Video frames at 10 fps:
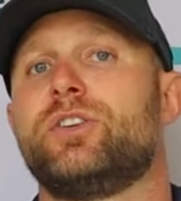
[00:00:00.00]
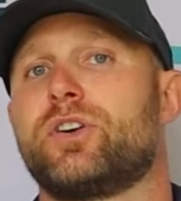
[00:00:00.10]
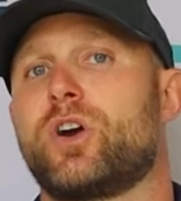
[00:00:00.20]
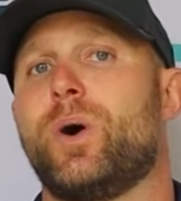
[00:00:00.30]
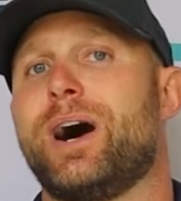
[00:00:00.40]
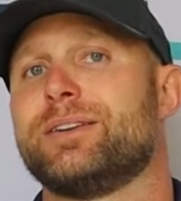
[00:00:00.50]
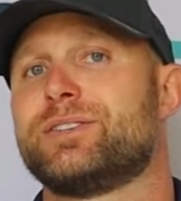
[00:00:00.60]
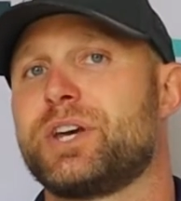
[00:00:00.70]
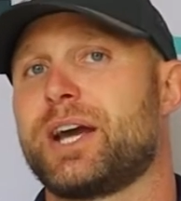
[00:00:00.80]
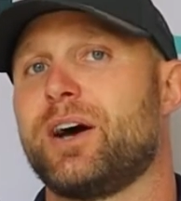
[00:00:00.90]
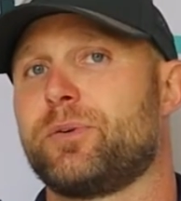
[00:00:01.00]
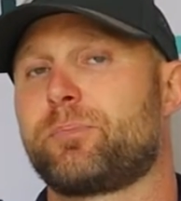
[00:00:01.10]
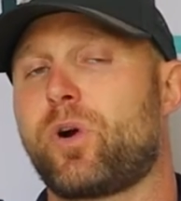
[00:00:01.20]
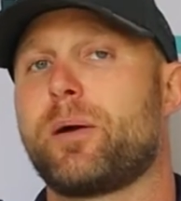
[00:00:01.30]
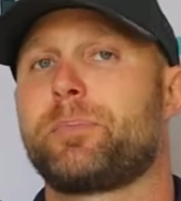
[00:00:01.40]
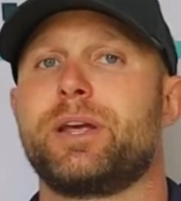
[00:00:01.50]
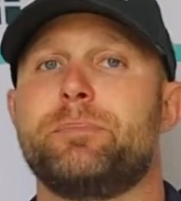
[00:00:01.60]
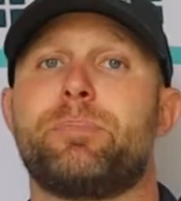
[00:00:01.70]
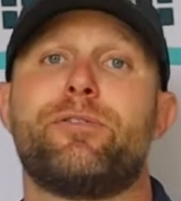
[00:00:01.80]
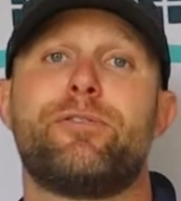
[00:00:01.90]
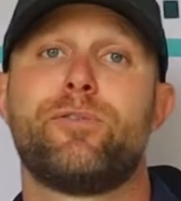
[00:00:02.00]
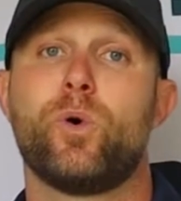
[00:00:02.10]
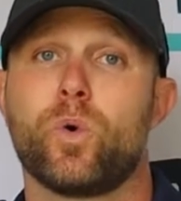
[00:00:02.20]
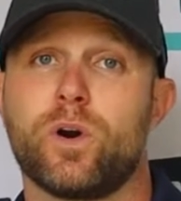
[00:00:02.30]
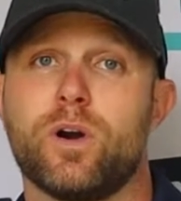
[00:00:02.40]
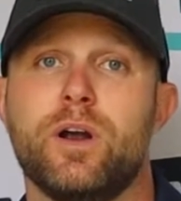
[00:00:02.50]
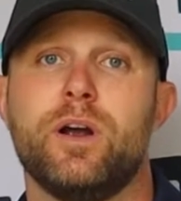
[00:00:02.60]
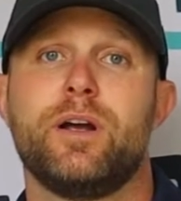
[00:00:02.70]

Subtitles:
to go out and check out the property before